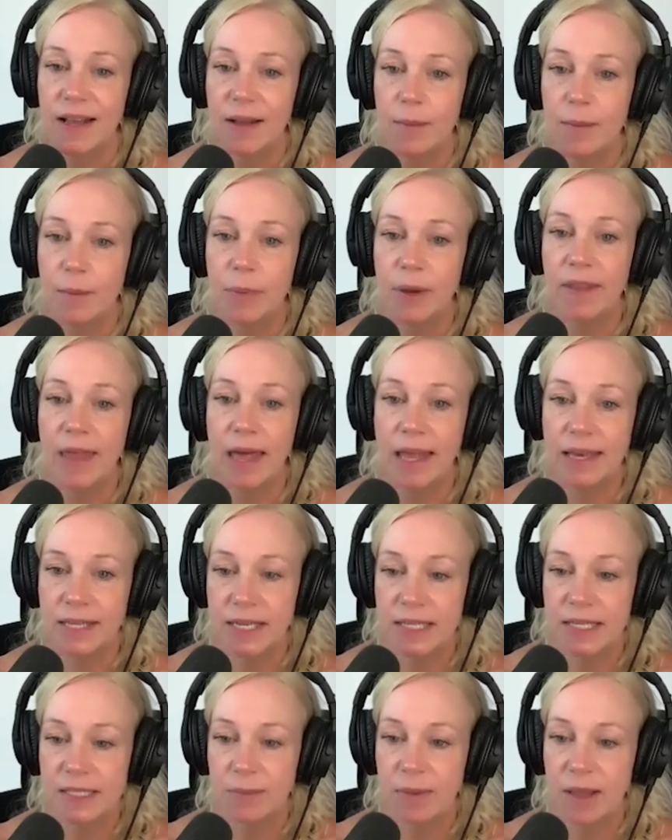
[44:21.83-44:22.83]
But that
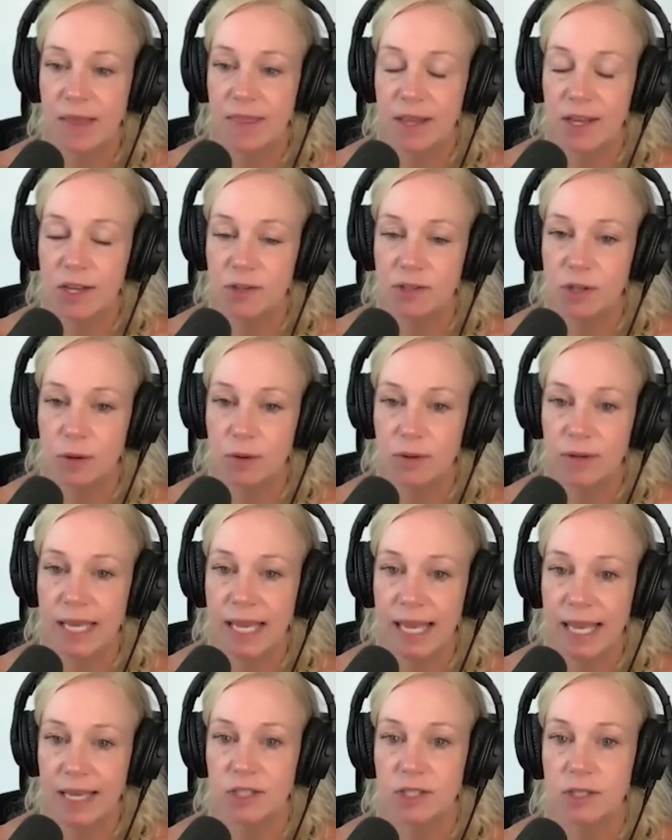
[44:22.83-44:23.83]
doesn't mean that you don't
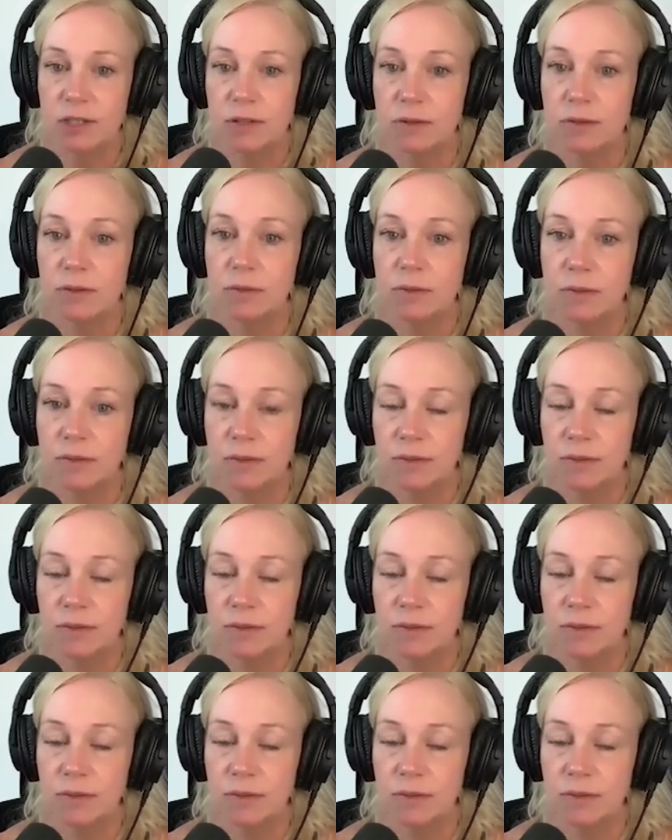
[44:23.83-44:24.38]
get to